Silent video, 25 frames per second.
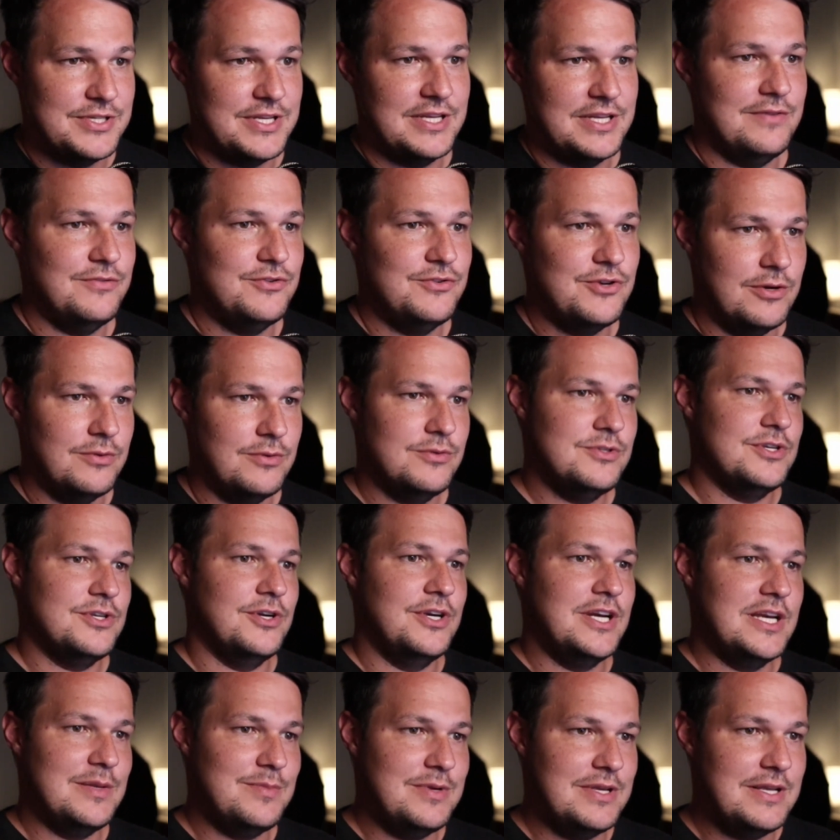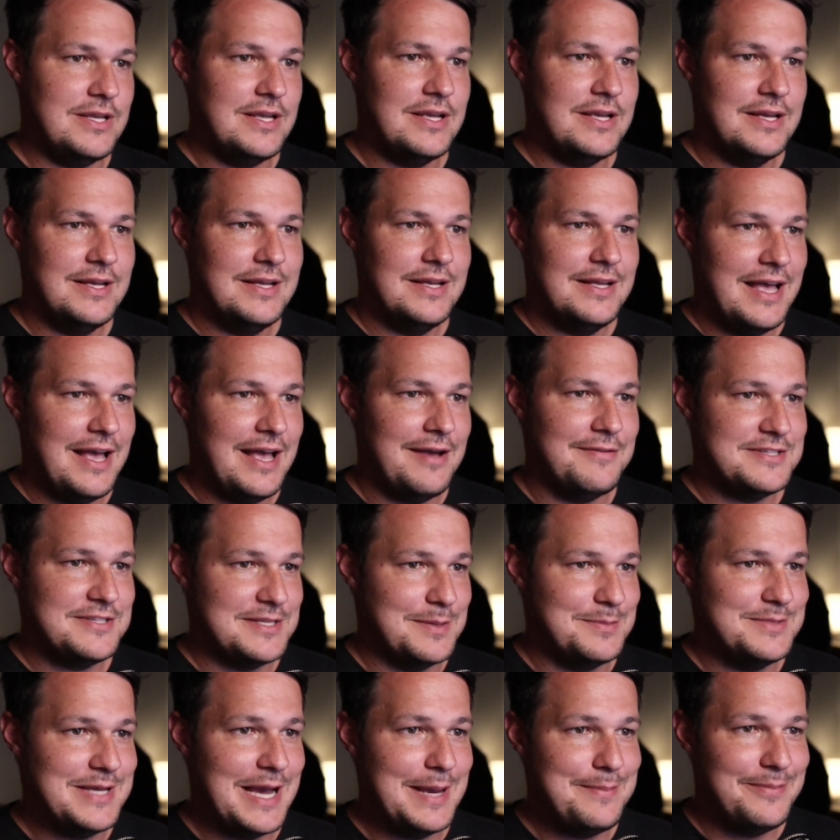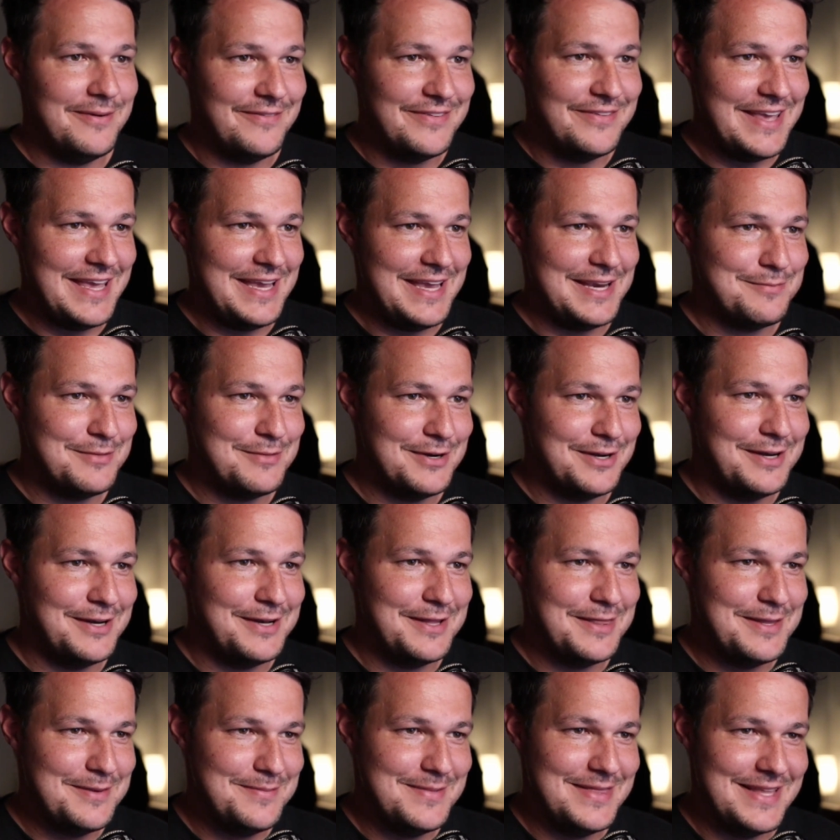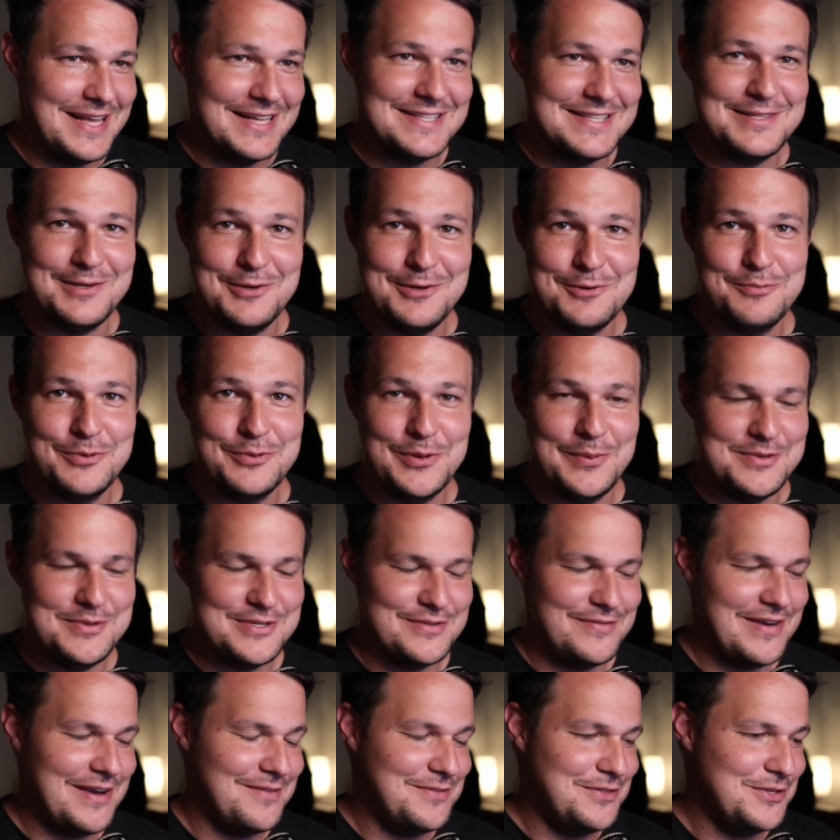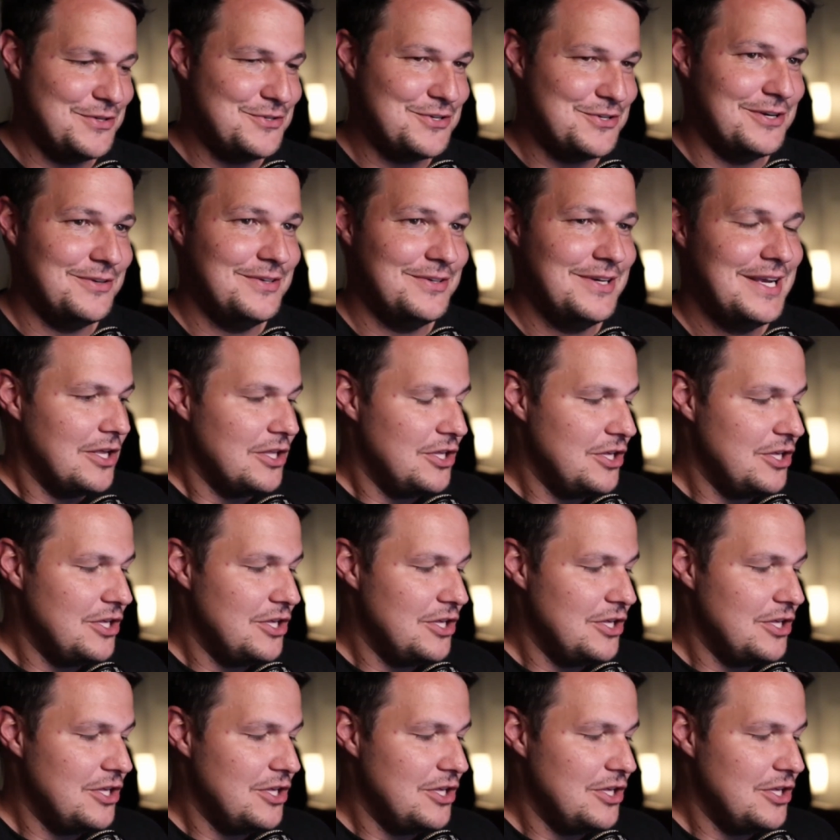of drones are going to be have some type of camera on them and that's the whole purpose of having the drone